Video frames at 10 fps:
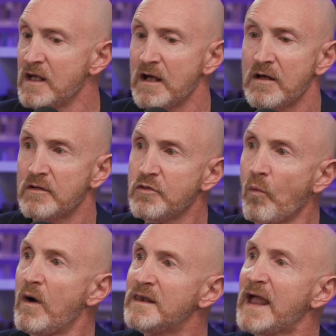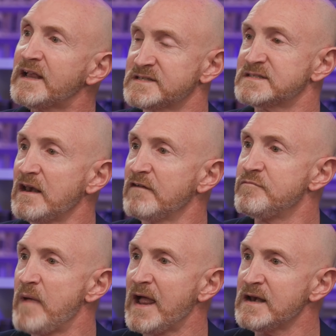Here. The one like a son of
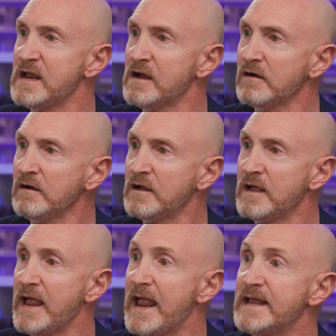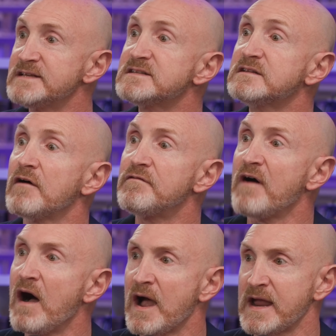man here is
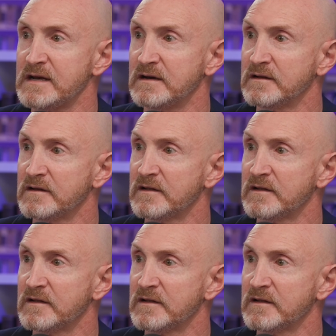divine.